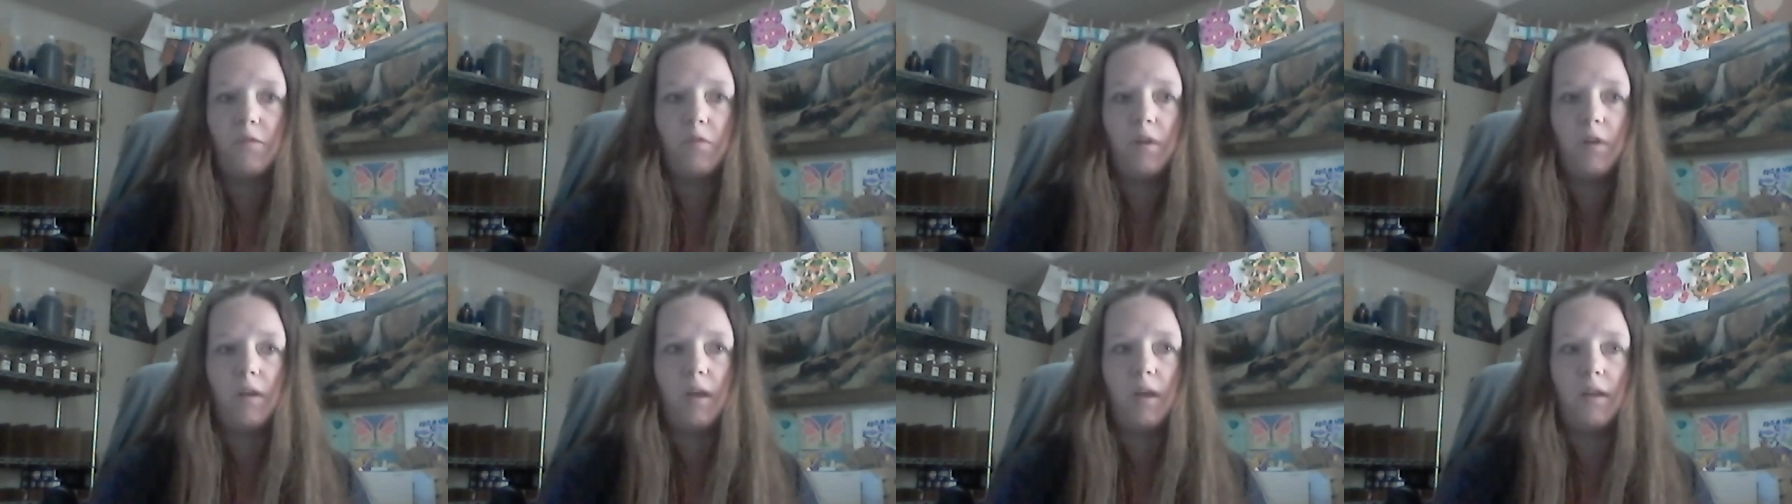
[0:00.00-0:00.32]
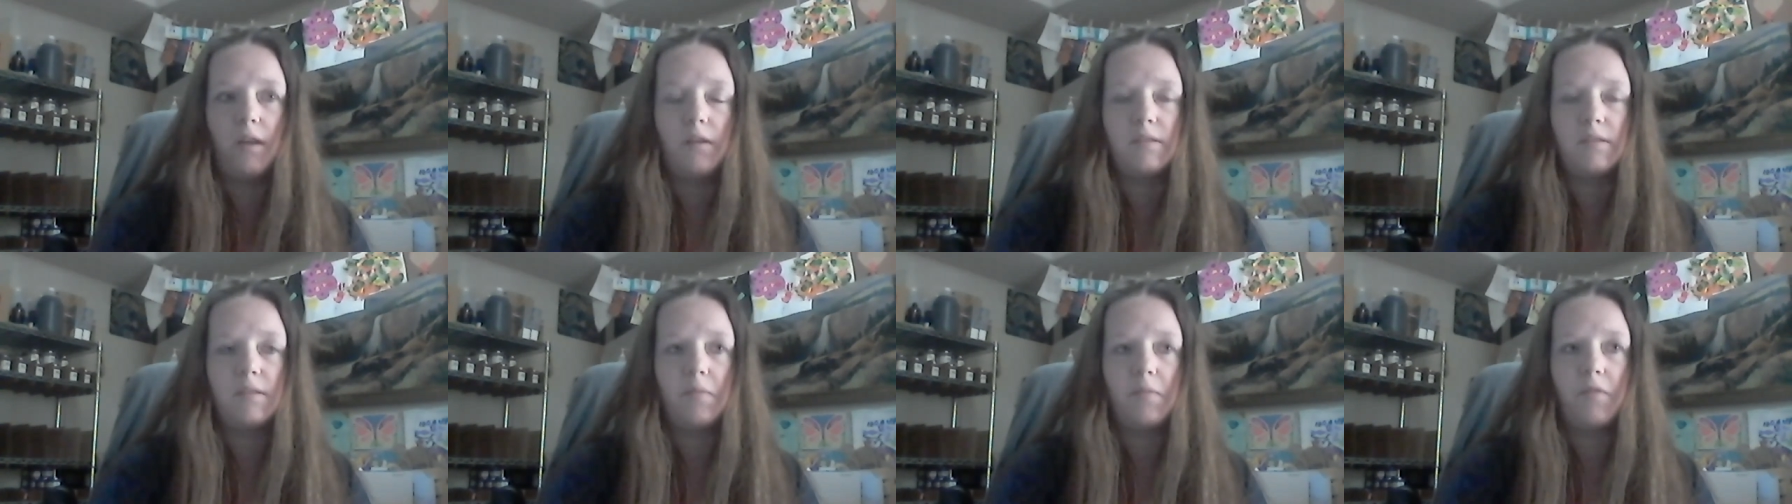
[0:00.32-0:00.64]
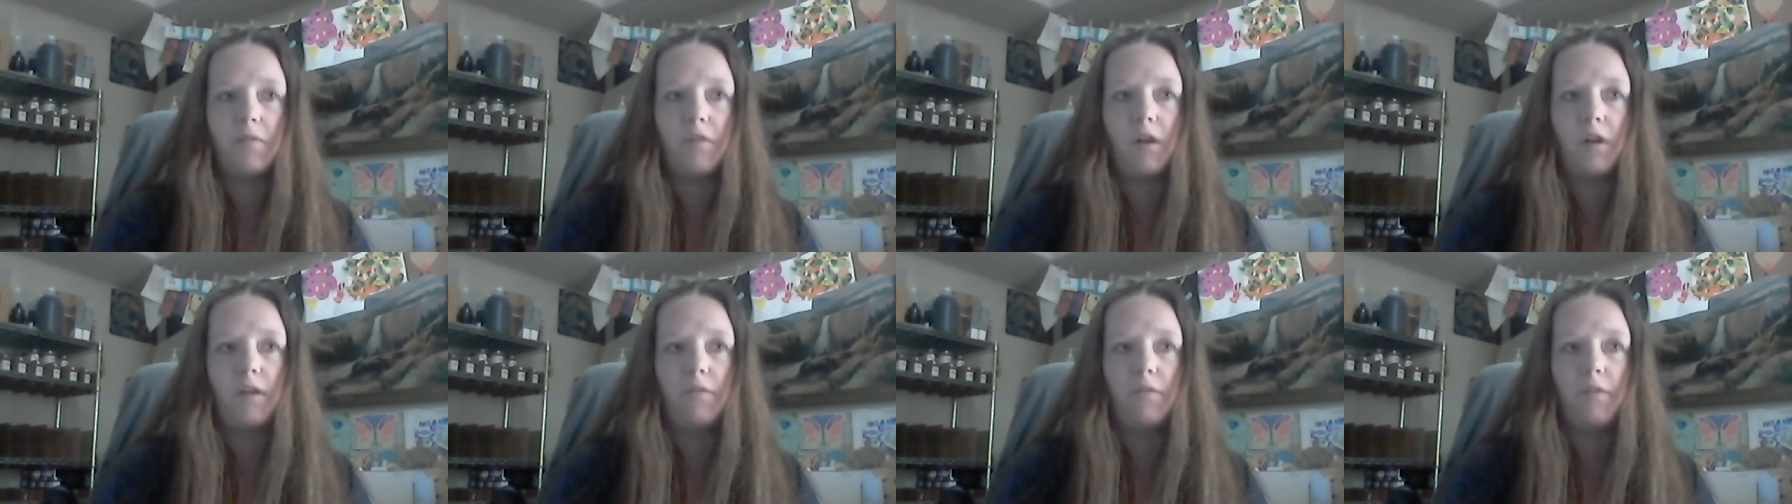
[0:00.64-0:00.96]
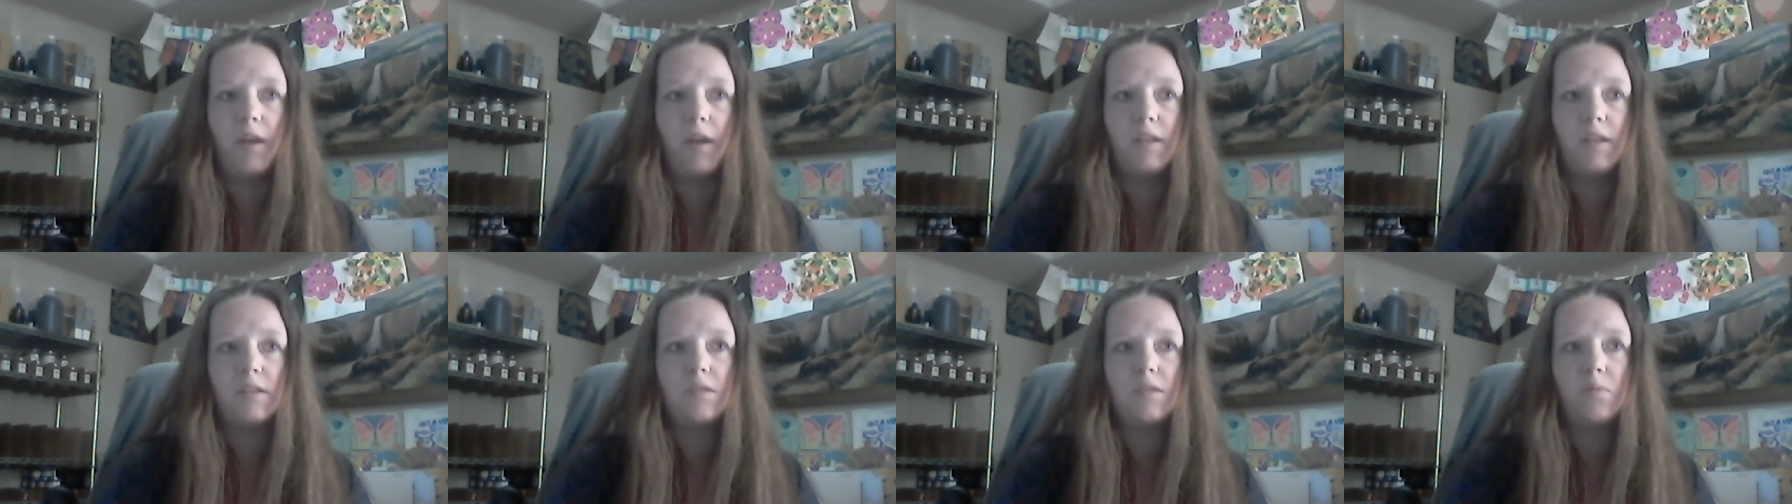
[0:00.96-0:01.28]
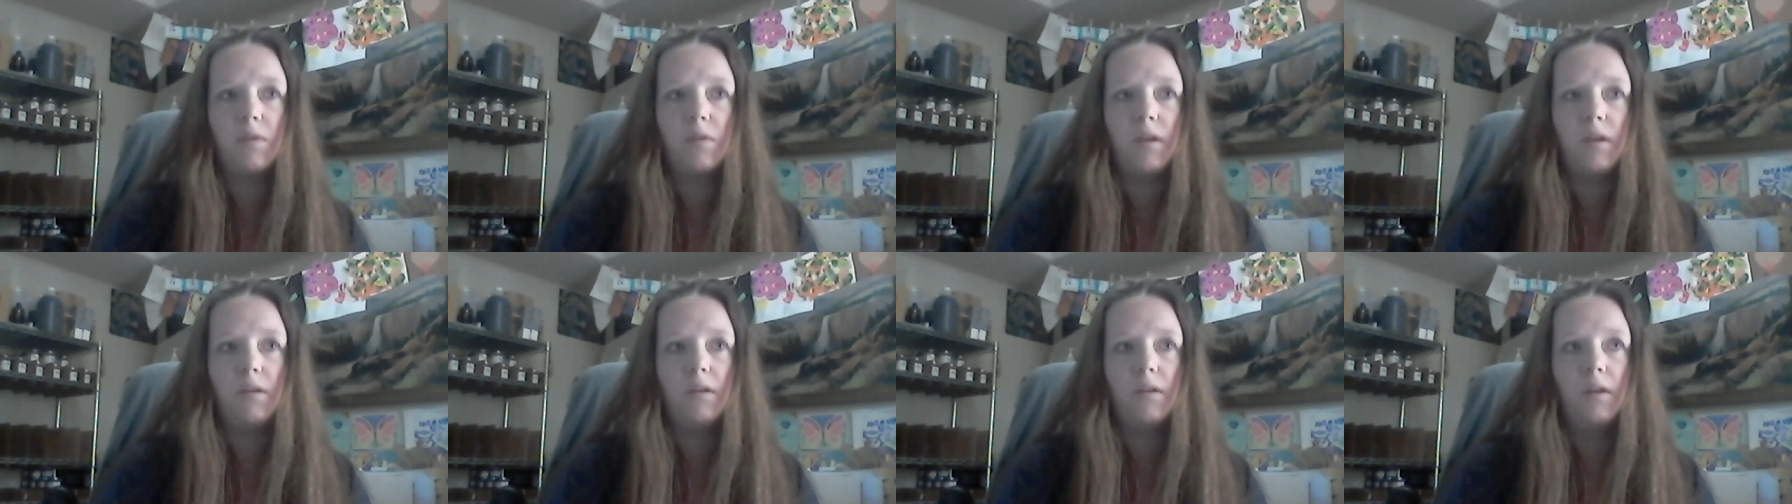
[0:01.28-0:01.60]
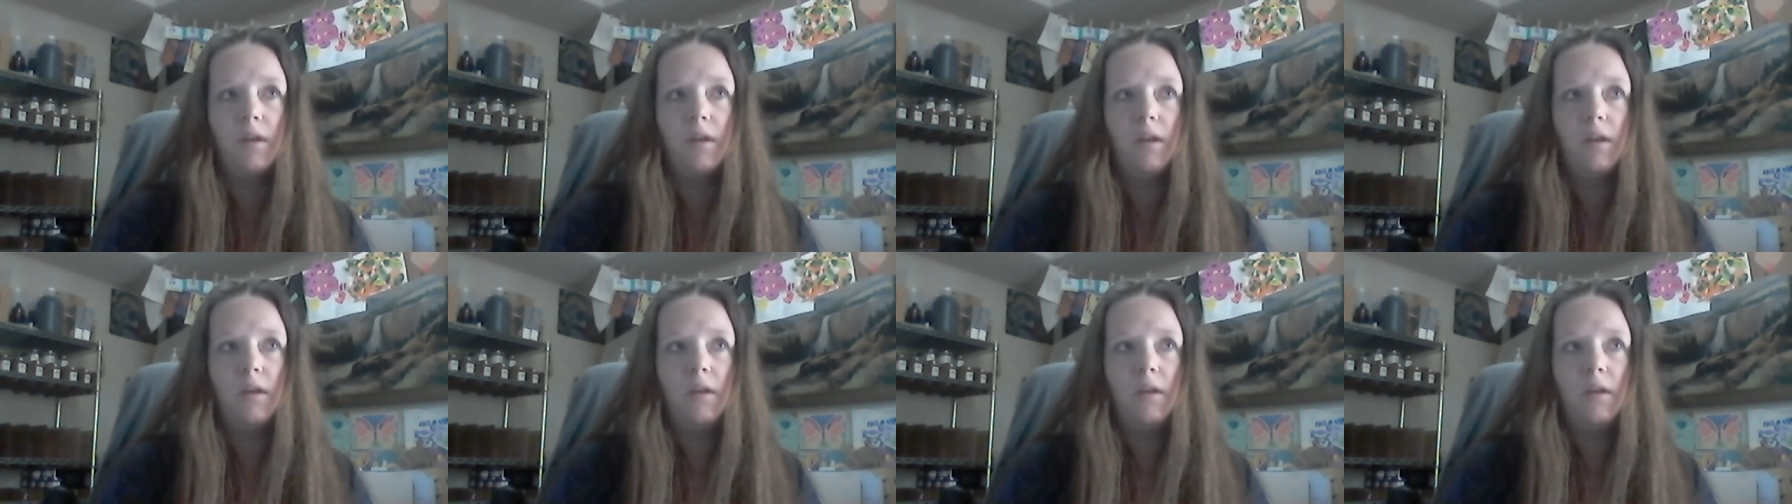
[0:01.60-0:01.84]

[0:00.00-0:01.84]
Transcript: We at uh, some of our events, we